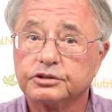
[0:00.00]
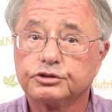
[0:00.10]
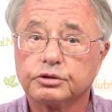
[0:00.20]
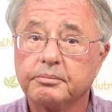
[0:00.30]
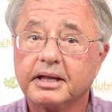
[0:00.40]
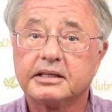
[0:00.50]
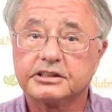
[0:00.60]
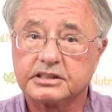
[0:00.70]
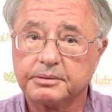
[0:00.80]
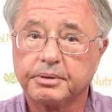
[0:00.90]

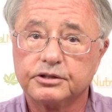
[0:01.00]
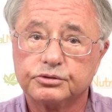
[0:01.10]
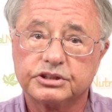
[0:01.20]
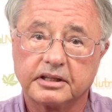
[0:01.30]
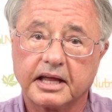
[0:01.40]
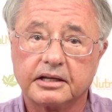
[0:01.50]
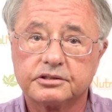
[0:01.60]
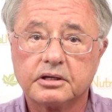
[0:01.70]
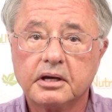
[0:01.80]
tremendously by using that.